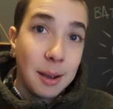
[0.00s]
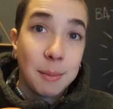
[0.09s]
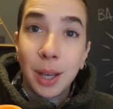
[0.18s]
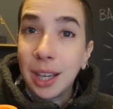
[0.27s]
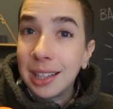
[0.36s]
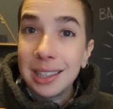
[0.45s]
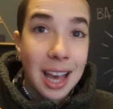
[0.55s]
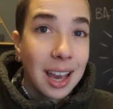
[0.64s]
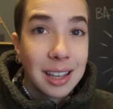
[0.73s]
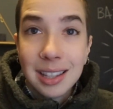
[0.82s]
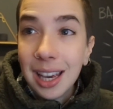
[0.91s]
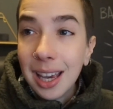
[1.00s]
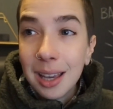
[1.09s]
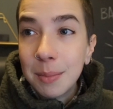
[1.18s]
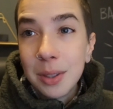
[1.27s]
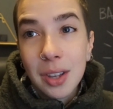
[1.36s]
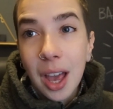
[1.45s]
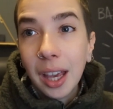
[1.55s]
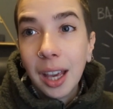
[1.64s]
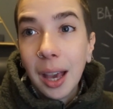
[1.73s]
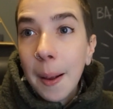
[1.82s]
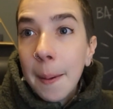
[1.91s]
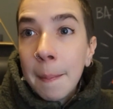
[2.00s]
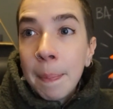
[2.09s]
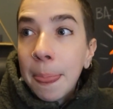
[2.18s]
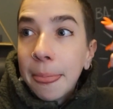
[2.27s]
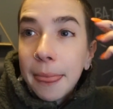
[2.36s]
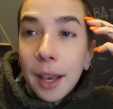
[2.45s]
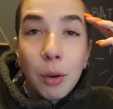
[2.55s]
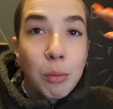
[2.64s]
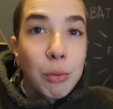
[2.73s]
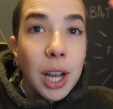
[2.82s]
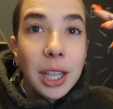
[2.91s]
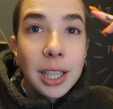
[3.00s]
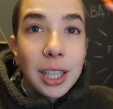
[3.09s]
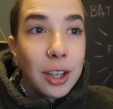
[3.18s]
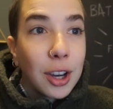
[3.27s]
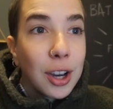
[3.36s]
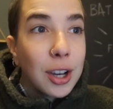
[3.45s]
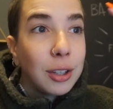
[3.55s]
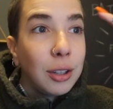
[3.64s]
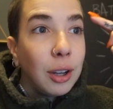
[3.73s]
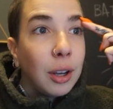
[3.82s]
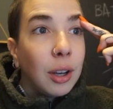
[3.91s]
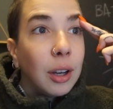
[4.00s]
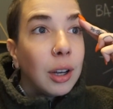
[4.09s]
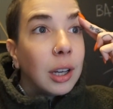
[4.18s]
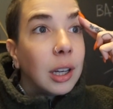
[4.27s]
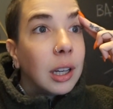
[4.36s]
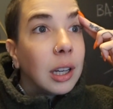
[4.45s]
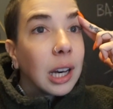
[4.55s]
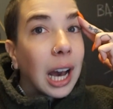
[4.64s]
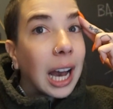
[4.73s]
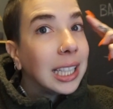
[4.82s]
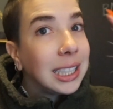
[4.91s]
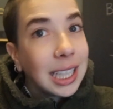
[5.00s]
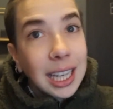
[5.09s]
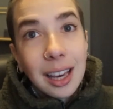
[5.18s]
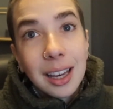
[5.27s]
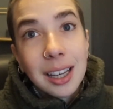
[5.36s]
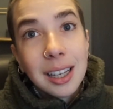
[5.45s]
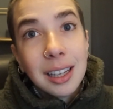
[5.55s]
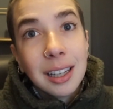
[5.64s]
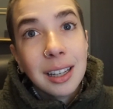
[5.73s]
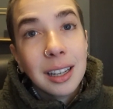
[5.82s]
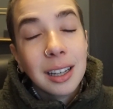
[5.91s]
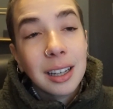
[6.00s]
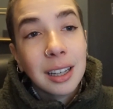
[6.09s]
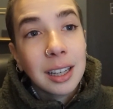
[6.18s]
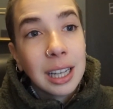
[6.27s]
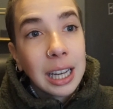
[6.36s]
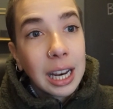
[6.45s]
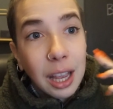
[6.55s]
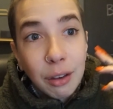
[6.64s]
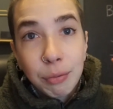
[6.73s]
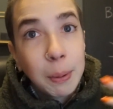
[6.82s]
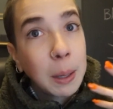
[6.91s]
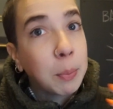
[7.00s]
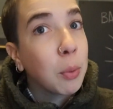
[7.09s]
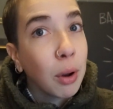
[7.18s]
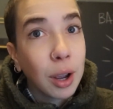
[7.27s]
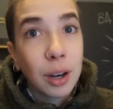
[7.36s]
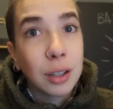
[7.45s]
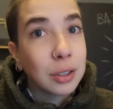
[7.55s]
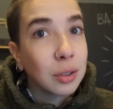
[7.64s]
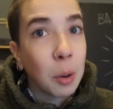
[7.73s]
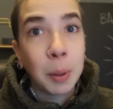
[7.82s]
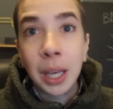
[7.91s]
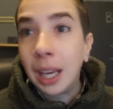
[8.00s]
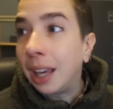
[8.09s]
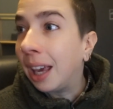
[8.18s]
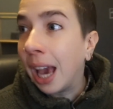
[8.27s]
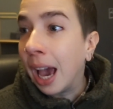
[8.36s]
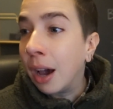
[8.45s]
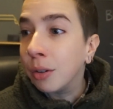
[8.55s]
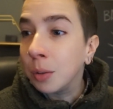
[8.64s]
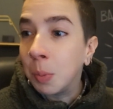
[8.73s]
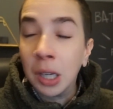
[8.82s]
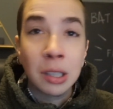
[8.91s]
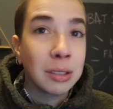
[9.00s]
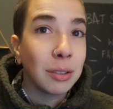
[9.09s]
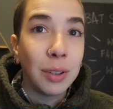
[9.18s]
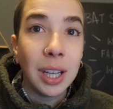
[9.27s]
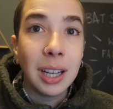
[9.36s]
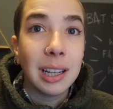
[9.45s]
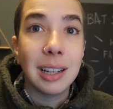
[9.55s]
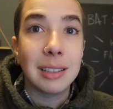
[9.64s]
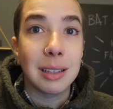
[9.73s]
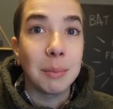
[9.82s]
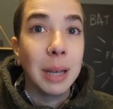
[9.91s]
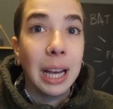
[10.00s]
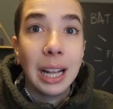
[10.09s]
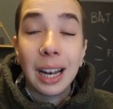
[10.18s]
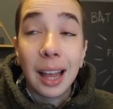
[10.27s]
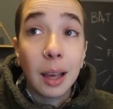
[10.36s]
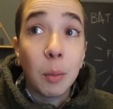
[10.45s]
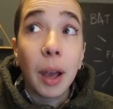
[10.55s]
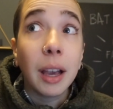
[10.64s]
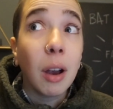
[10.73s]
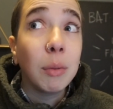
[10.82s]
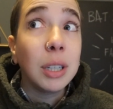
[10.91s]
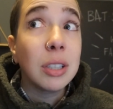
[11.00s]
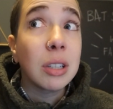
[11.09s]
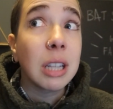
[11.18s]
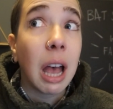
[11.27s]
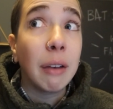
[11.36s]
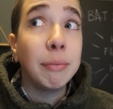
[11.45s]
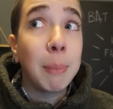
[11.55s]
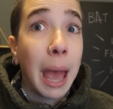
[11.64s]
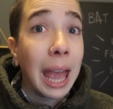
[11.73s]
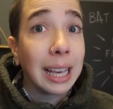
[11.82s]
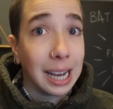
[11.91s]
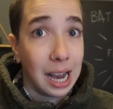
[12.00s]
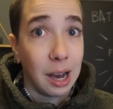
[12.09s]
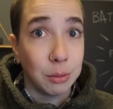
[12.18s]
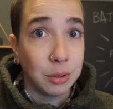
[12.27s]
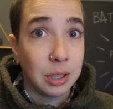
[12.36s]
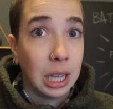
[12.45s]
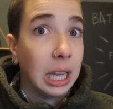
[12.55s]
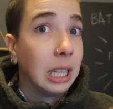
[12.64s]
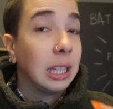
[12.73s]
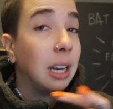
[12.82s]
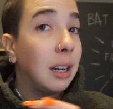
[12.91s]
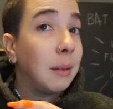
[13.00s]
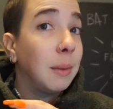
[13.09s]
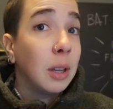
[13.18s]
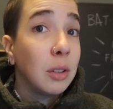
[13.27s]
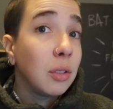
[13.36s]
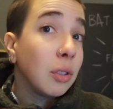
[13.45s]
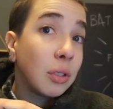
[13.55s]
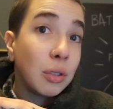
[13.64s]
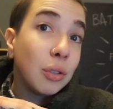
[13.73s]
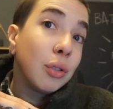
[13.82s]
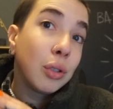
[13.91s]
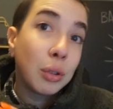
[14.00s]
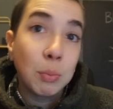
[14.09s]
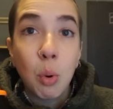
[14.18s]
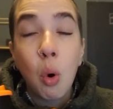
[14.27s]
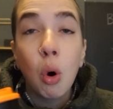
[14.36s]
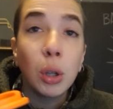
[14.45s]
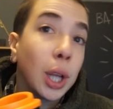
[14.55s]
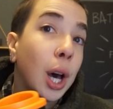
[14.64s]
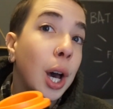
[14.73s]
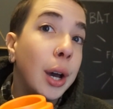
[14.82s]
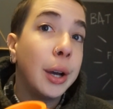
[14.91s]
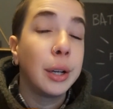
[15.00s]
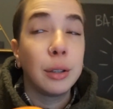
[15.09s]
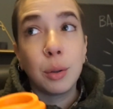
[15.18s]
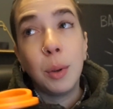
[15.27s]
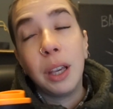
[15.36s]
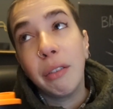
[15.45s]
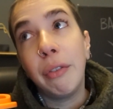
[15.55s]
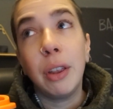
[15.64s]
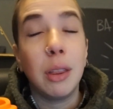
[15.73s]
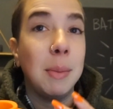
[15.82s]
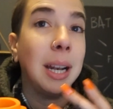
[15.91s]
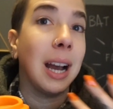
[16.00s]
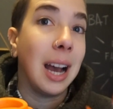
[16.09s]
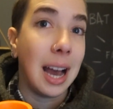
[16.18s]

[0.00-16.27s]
Because that seems like a really good idea if people are gonna stop eating cows because of veganism. Like, why can't we just have pet cows that are just smaller so we can fit them in our